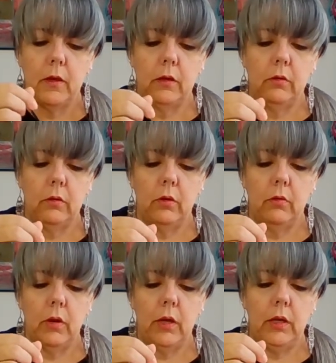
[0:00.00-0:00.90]
I don't
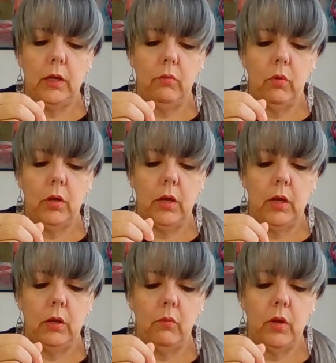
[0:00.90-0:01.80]
know. I need one
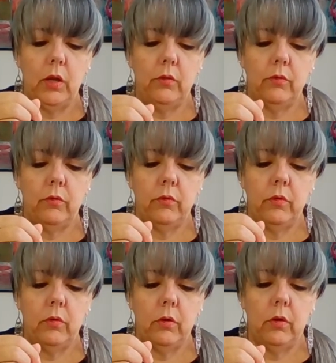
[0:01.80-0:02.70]

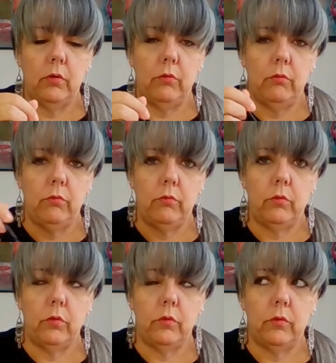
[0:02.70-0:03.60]
anyways, you know,
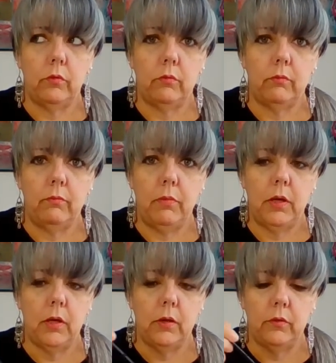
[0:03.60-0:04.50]
just
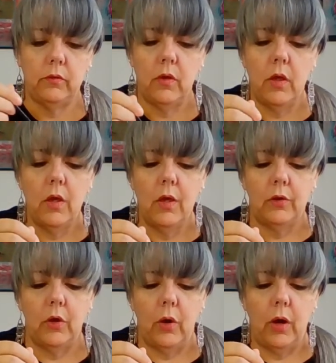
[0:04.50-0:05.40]
because.
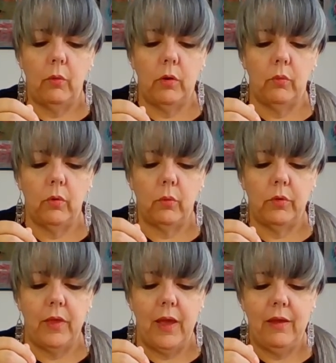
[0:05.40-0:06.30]
Now, I want to work
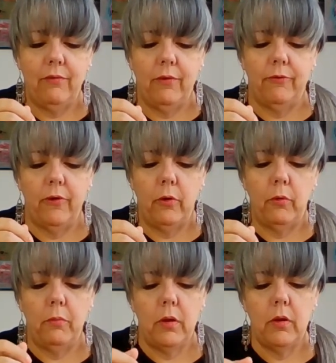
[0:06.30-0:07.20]
with Ava
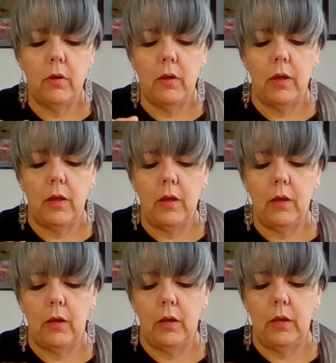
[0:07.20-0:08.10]
foam,
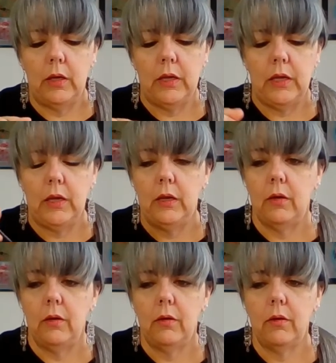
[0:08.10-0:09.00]
and I
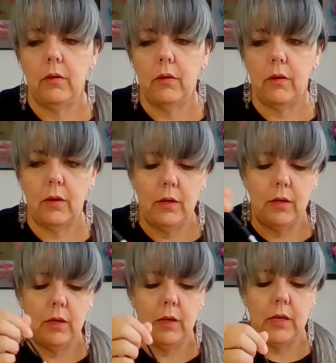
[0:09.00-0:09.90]
need
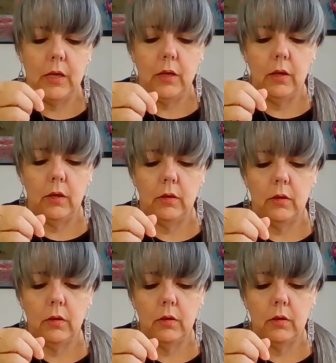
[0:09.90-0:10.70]
a heat gun.